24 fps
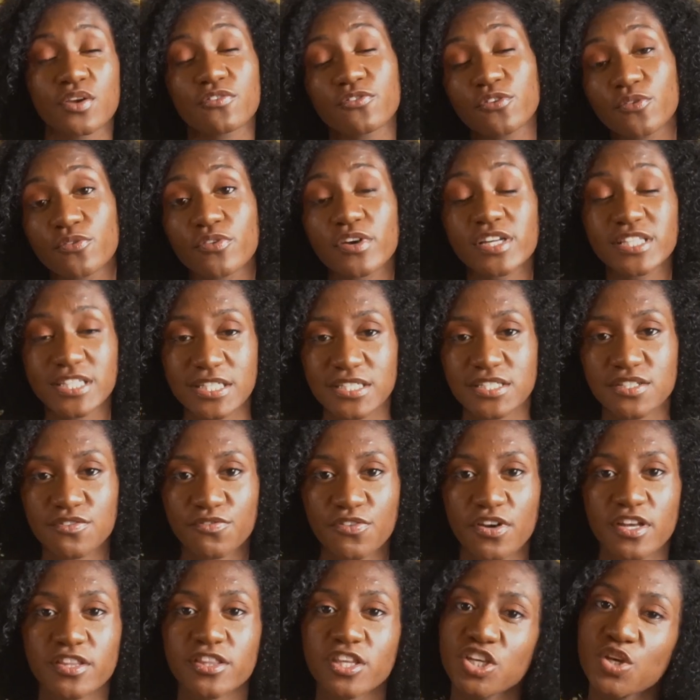if you've
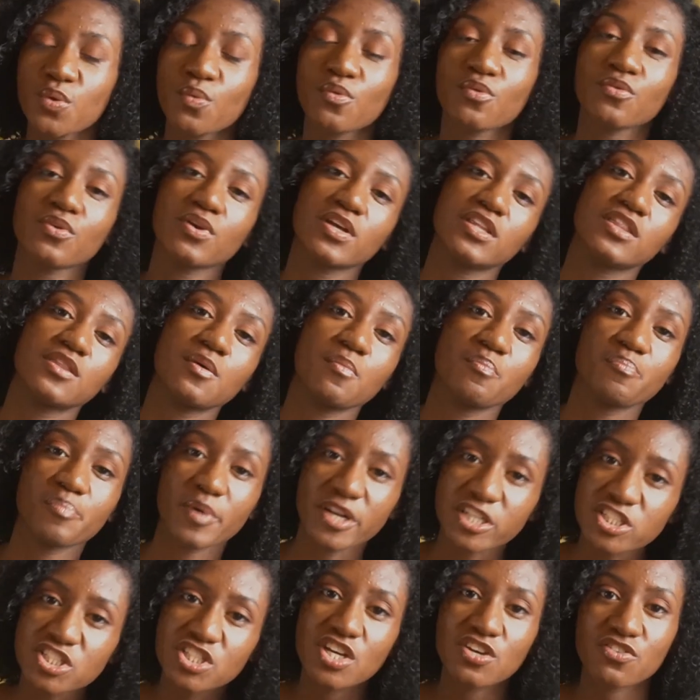identified that you are in the
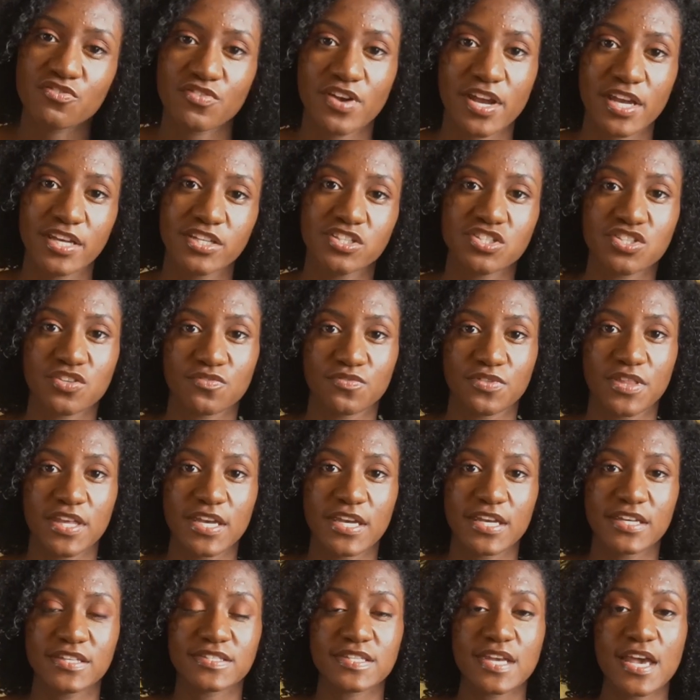budget range of
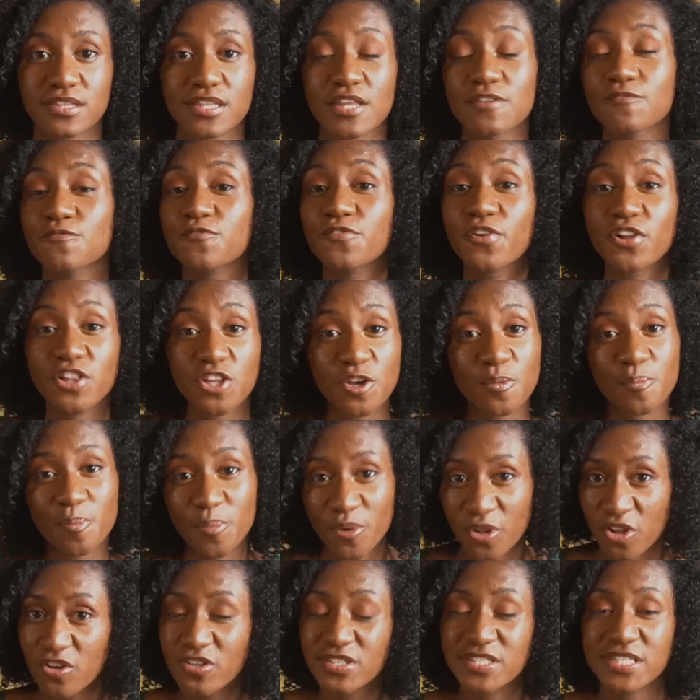things, then follow
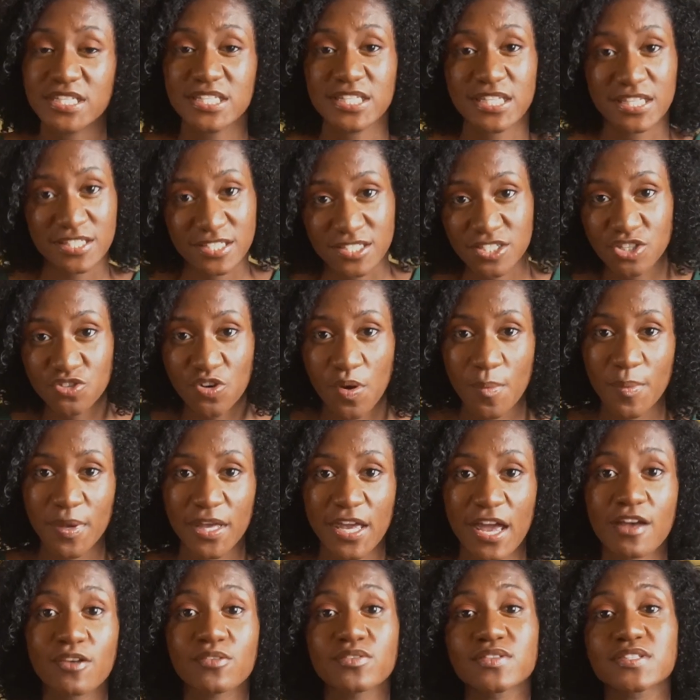blogs and Instagram
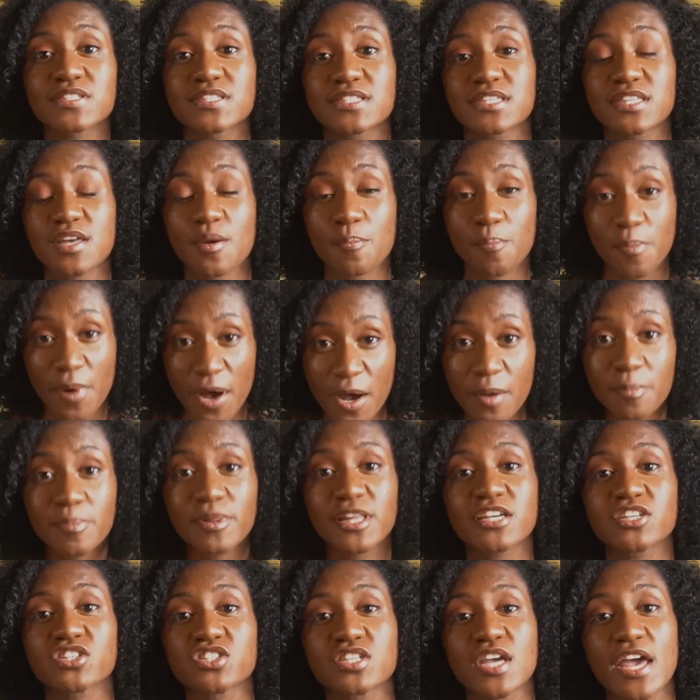accounts that
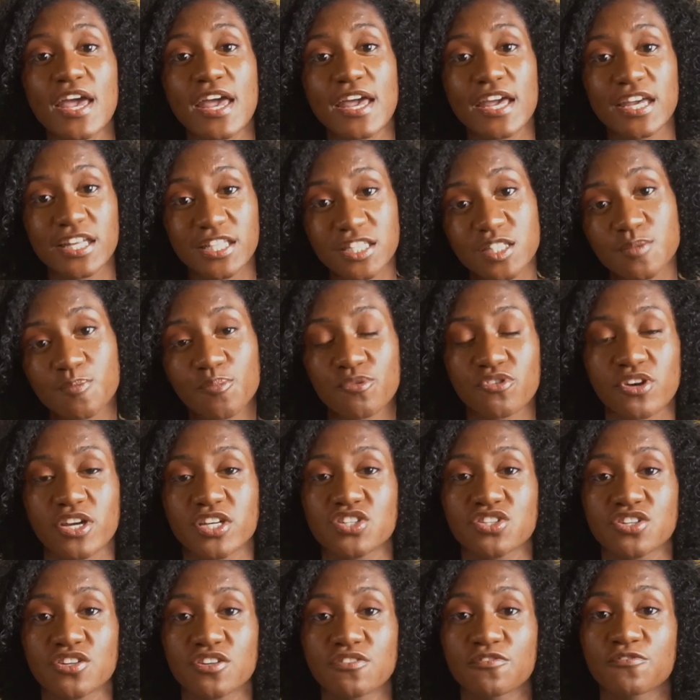publish
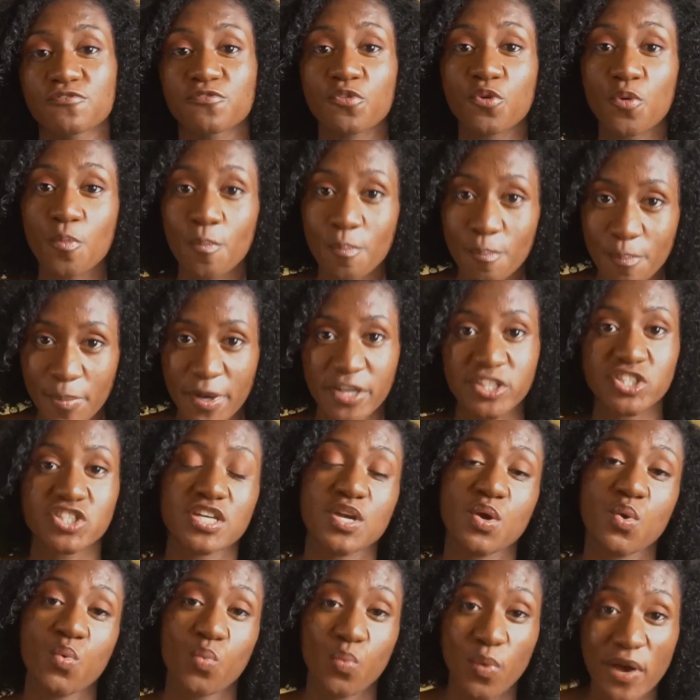inspiration for
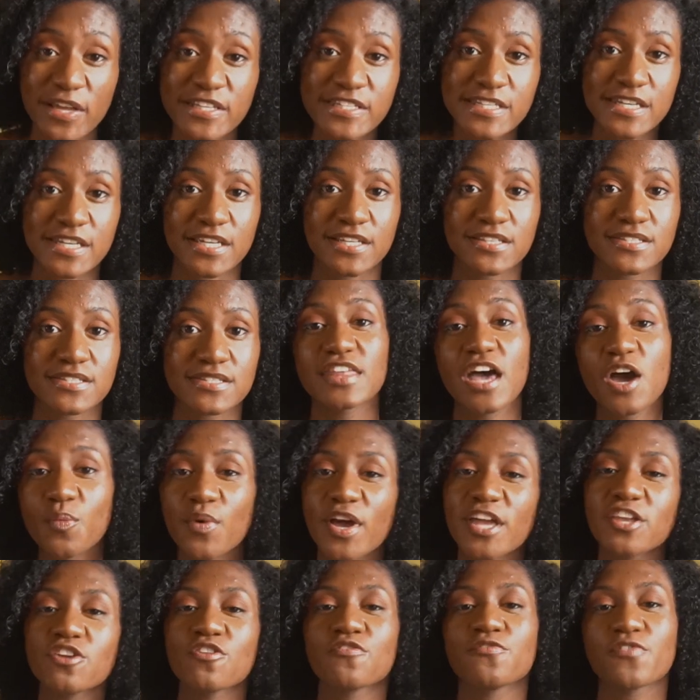budget weddings. That
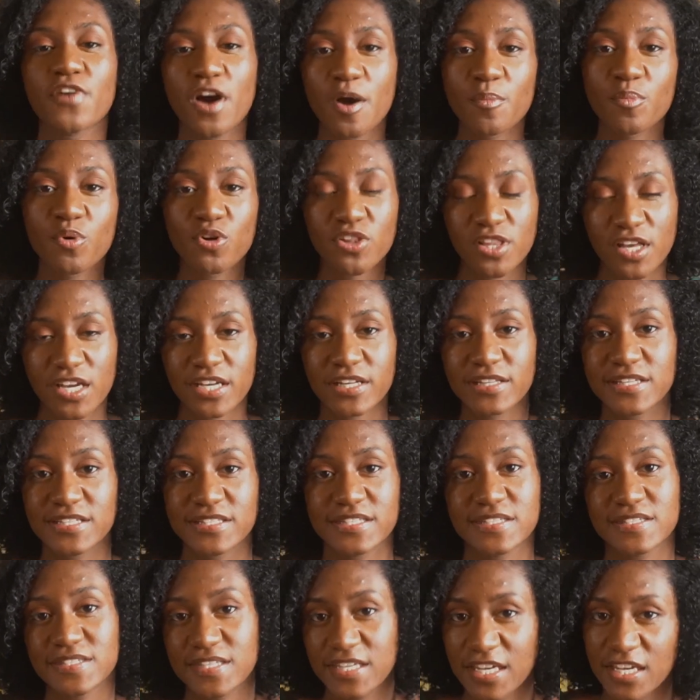way you're far more likely
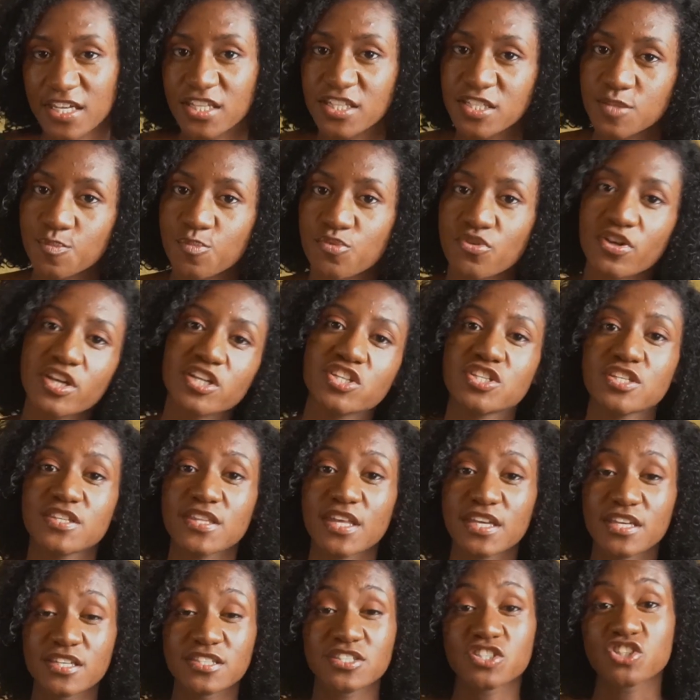to see inspiration
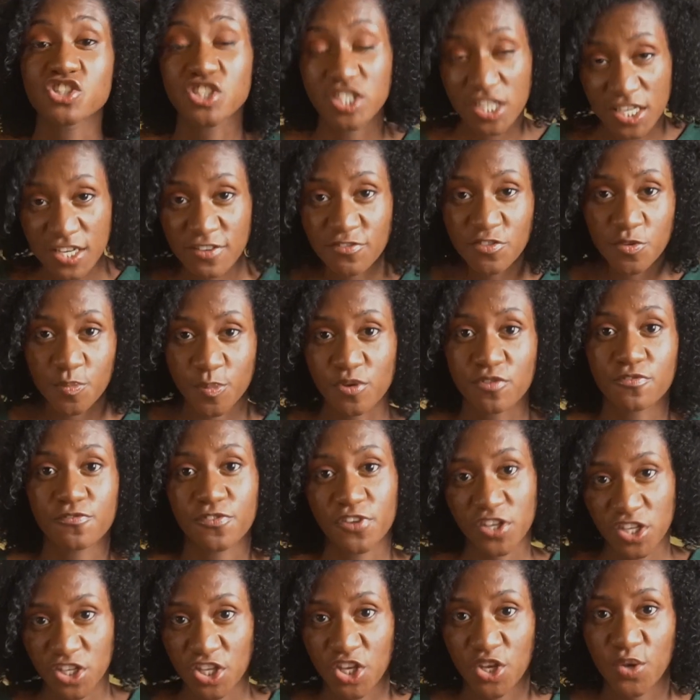that is achievable for
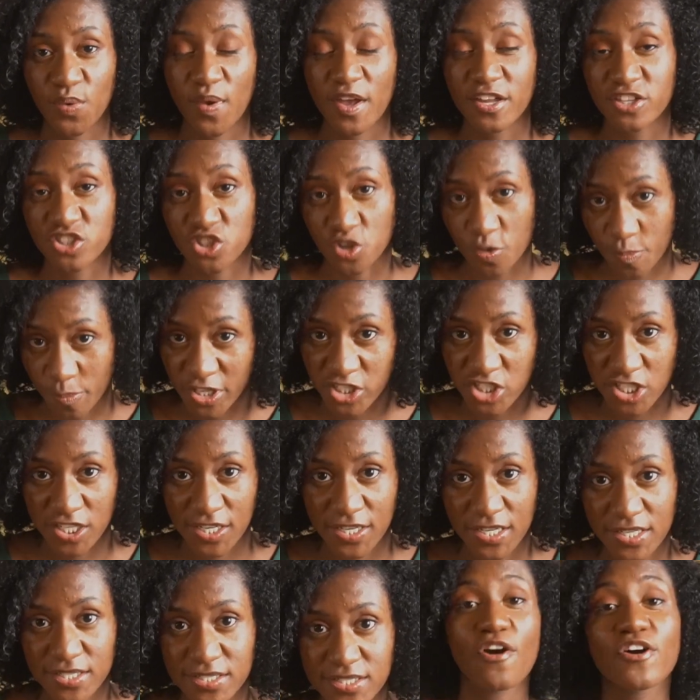you and your
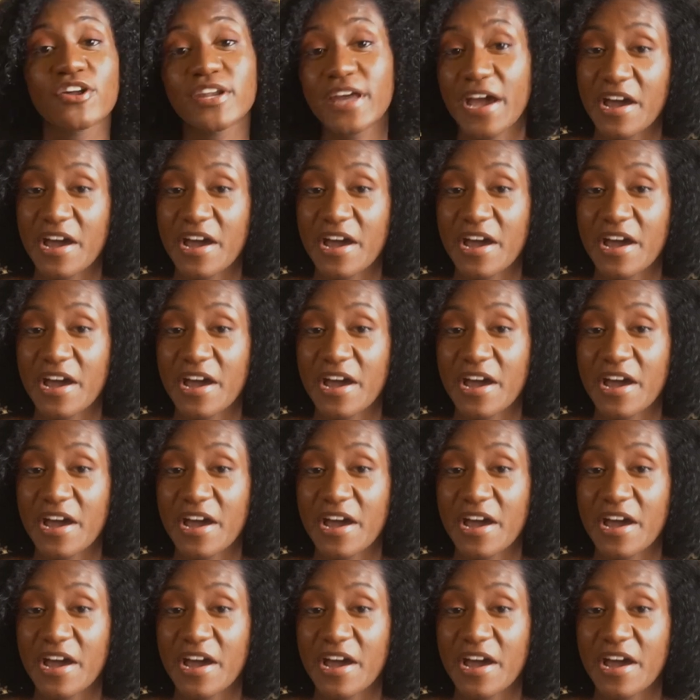budget. On